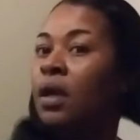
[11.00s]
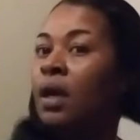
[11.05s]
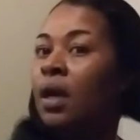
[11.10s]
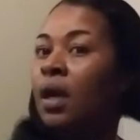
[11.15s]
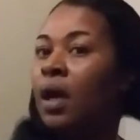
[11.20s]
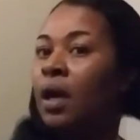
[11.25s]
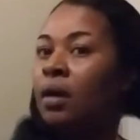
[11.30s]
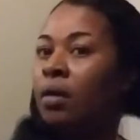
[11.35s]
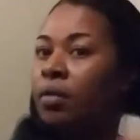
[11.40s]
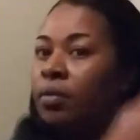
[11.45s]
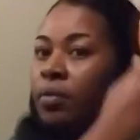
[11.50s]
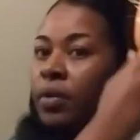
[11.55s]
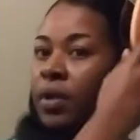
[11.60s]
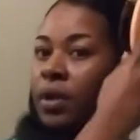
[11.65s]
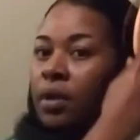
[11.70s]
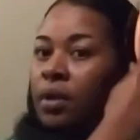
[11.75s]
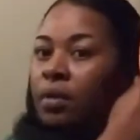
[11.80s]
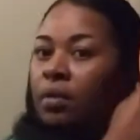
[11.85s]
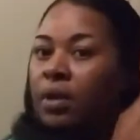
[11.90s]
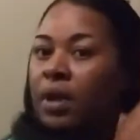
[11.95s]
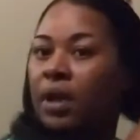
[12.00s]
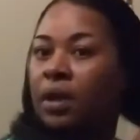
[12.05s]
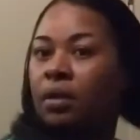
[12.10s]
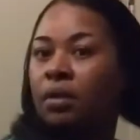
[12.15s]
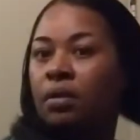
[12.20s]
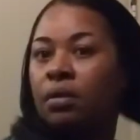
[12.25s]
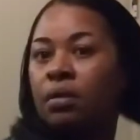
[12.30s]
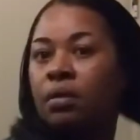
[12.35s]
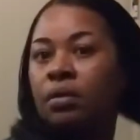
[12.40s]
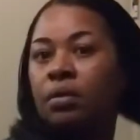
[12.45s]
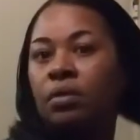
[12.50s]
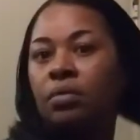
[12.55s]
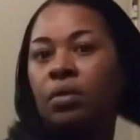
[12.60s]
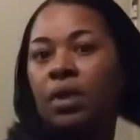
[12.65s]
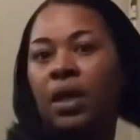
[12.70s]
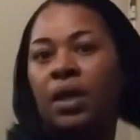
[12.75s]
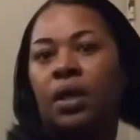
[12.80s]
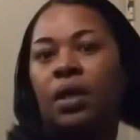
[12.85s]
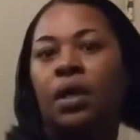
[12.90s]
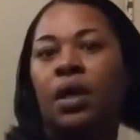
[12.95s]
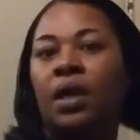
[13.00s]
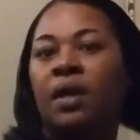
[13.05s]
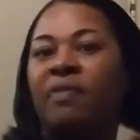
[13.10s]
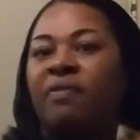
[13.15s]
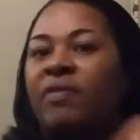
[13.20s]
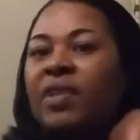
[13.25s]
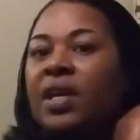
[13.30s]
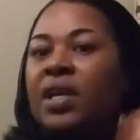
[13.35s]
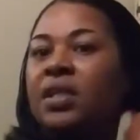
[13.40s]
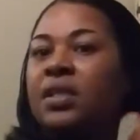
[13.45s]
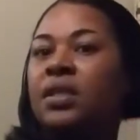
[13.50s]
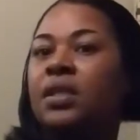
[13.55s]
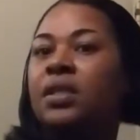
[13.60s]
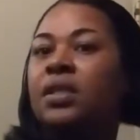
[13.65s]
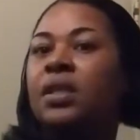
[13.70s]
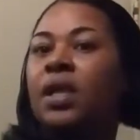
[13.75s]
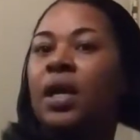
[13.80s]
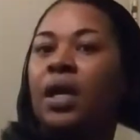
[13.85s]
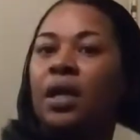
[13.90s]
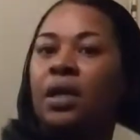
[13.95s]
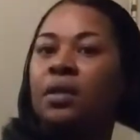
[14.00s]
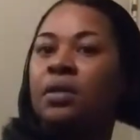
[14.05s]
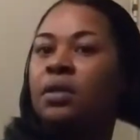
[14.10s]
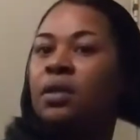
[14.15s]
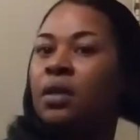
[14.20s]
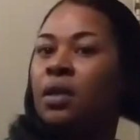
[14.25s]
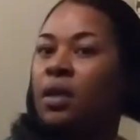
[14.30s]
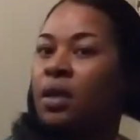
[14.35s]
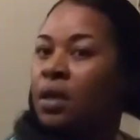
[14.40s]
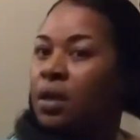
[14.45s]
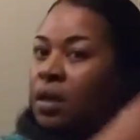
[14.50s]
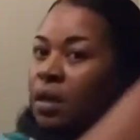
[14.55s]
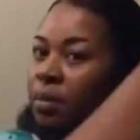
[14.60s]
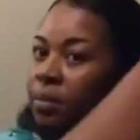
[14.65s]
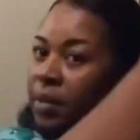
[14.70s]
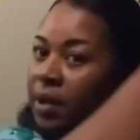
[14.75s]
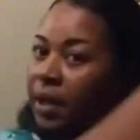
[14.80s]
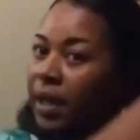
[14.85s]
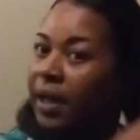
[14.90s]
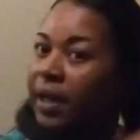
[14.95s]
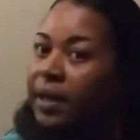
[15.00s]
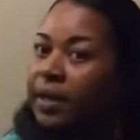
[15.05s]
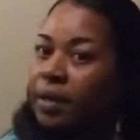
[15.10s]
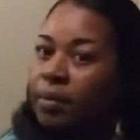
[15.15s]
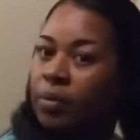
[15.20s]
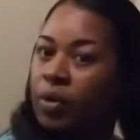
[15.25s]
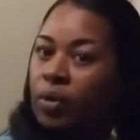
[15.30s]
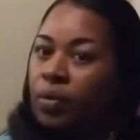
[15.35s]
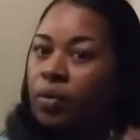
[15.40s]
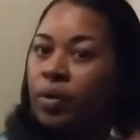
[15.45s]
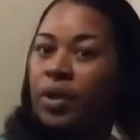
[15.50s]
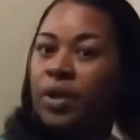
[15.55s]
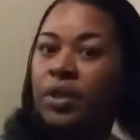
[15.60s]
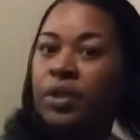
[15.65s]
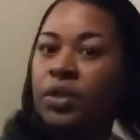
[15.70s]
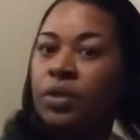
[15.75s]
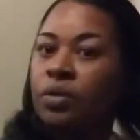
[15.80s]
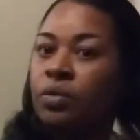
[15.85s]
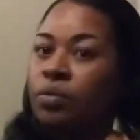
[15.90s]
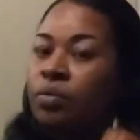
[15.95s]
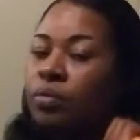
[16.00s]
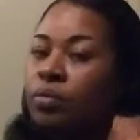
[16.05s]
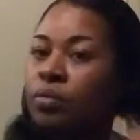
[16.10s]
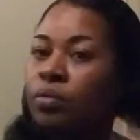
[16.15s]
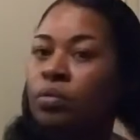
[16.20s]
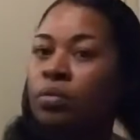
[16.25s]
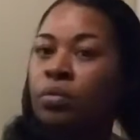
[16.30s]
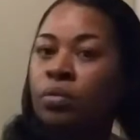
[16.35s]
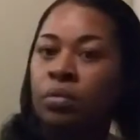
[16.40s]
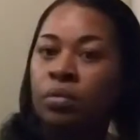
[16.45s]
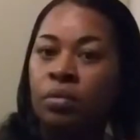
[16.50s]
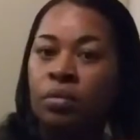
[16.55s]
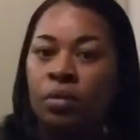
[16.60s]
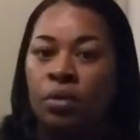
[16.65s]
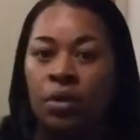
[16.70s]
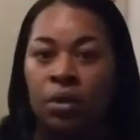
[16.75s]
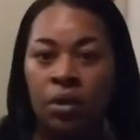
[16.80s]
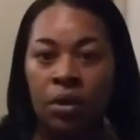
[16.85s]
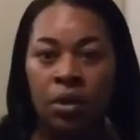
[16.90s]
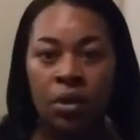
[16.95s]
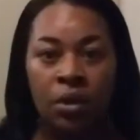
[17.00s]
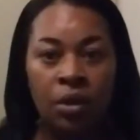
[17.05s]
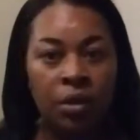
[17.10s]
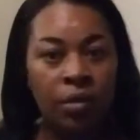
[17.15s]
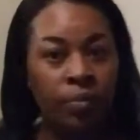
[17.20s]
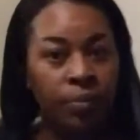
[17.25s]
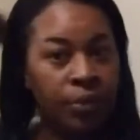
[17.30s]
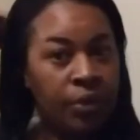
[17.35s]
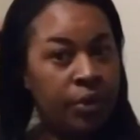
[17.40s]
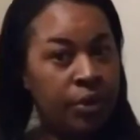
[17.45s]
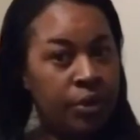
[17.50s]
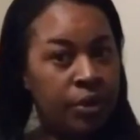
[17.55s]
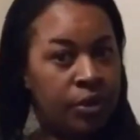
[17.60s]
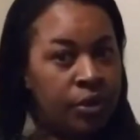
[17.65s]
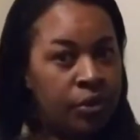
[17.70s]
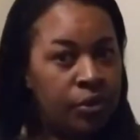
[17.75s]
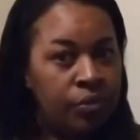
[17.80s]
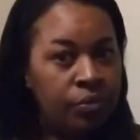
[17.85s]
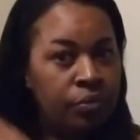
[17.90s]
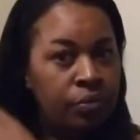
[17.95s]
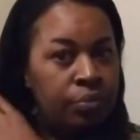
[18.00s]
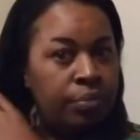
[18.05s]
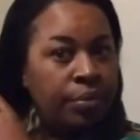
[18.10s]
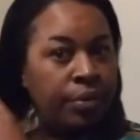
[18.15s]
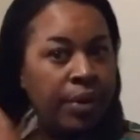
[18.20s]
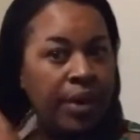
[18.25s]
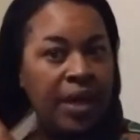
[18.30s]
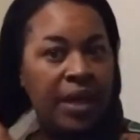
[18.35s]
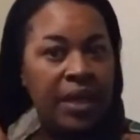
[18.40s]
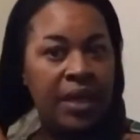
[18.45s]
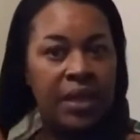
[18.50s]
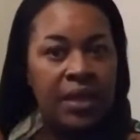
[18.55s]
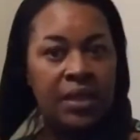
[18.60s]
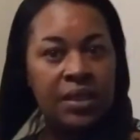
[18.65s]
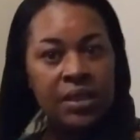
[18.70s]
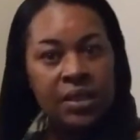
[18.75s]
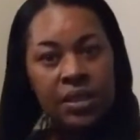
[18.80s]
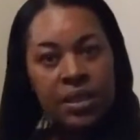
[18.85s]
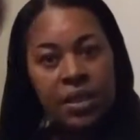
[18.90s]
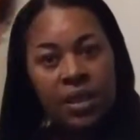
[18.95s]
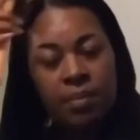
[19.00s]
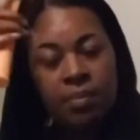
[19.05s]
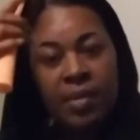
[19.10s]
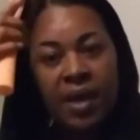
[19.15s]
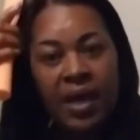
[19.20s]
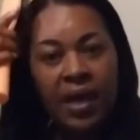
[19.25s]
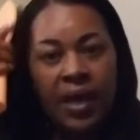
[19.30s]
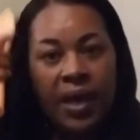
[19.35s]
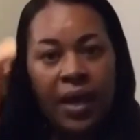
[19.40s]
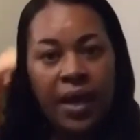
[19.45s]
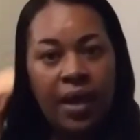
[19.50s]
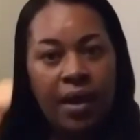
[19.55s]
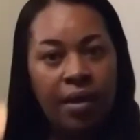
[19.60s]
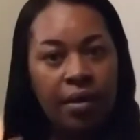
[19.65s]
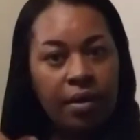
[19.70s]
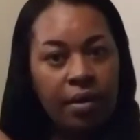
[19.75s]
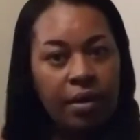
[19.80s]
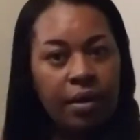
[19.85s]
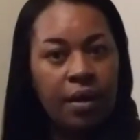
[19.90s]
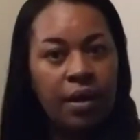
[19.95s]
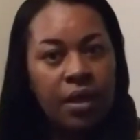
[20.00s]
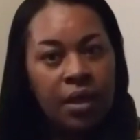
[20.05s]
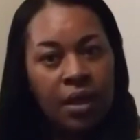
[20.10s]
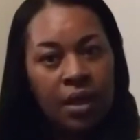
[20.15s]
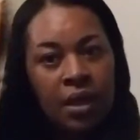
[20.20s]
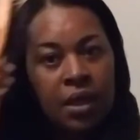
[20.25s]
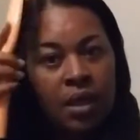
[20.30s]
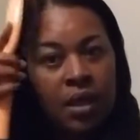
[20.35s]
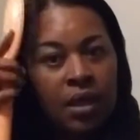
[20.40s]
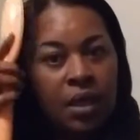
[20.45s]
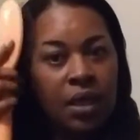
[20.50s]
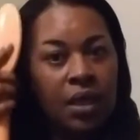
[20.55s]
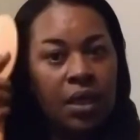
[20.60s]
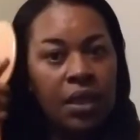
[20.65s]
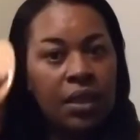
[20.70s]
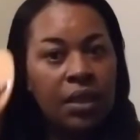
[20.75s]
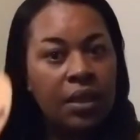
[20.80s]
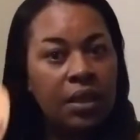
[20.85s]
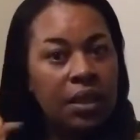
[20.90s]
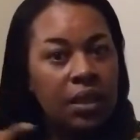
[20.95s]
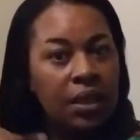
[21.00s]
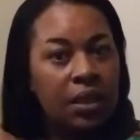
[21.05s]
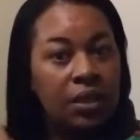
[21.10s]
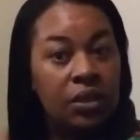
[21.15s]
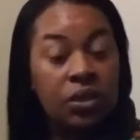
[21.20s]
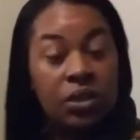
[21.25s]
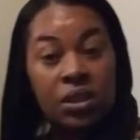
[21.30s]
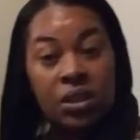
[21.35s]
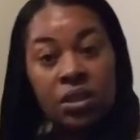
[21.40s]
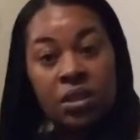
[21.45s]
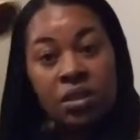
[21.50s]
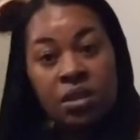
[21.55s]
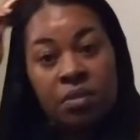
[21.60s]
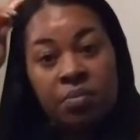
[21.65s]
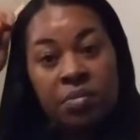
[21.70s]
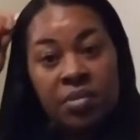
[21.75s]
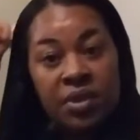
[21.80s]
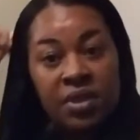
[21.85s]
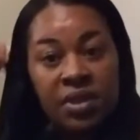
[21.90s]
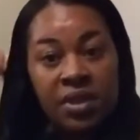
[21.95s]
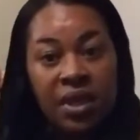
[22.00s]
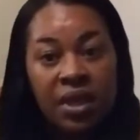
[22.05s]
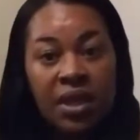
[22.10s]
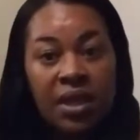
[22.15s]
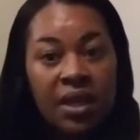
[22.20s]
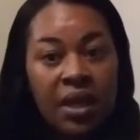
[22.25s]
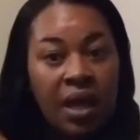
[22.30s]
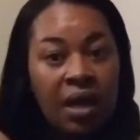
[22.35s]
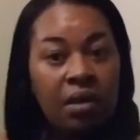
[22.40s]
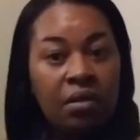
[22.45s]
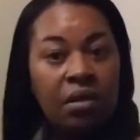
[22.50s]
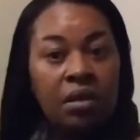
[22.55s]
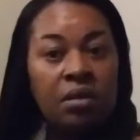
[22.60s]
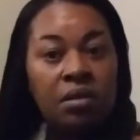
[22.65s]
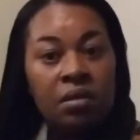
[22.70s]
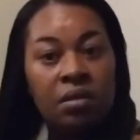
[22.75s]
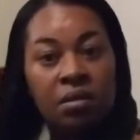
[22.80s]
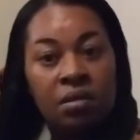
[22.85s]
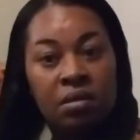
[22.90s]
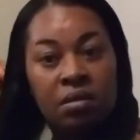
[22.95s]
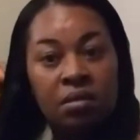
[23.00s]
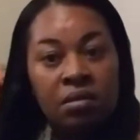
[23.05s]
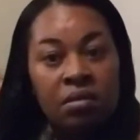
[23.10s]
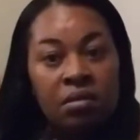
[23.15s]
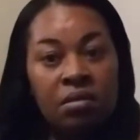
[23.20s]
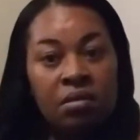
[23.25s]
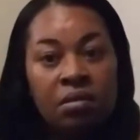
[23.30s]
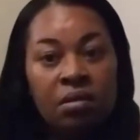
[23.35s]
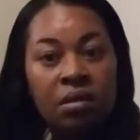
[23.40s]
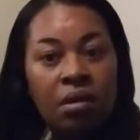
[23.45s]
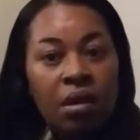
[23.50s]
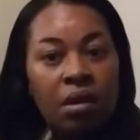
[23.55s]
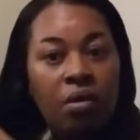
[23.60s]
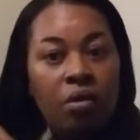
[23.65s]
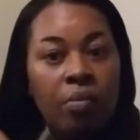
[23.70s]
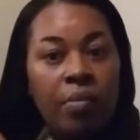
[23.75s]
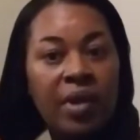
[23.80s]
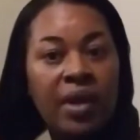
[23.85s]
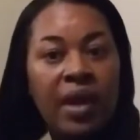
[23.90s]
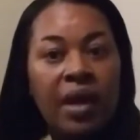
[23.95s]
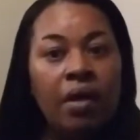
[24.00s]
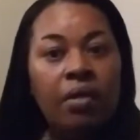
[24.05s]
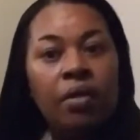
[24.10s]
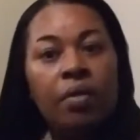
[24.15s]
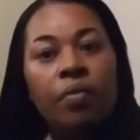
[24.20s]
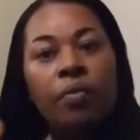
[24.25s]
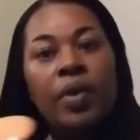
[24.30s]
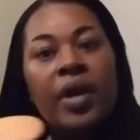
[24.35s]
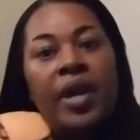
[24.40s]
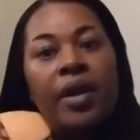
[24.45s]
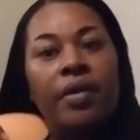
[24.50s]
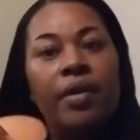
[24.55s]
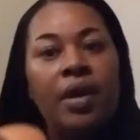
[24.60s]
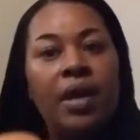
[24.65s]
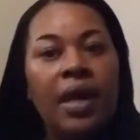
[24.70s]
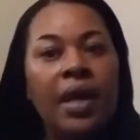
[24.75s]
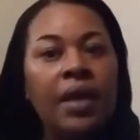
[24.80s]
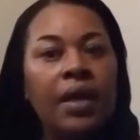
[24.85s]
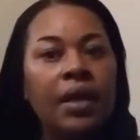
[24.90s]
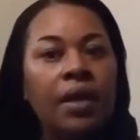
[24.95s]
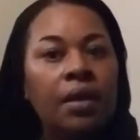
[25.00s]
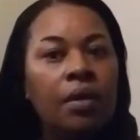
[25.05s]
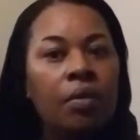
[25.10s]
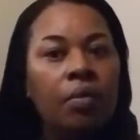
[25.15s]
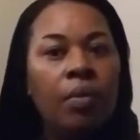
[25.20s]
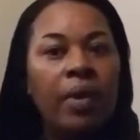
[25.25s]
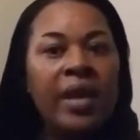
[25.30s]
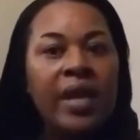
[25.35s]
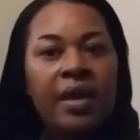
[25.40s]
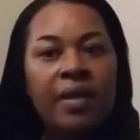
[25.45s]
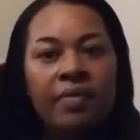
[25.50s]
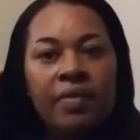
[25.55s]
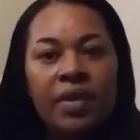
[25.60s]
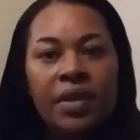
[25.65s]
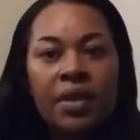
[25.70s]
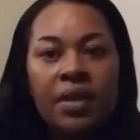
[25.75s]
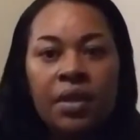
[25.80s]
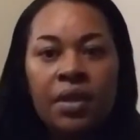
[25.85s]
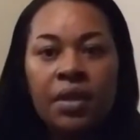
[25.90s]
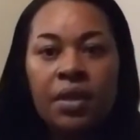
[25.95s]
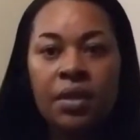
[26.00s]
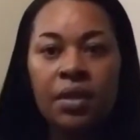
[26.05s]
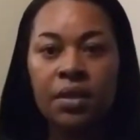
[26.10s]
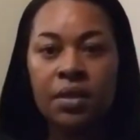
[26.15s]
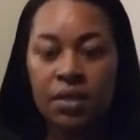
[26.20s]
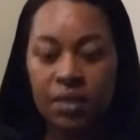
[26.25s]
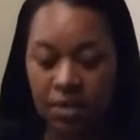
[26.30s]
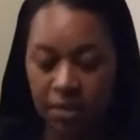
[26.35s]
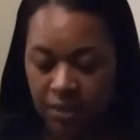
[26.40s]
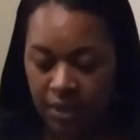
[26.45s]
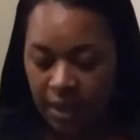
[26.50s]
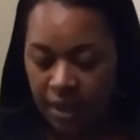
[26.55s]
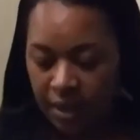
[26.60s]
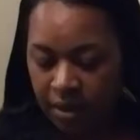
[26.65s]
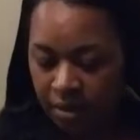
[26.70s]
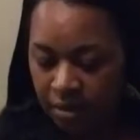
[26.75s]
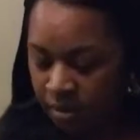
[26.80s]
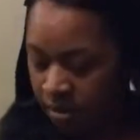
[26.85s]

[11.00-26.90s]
I don't really know how to do like a lot of fancy styles, but I am going to put 2 braids in my hair and then just simply take it out and comb it out and wear it like in a wavy style.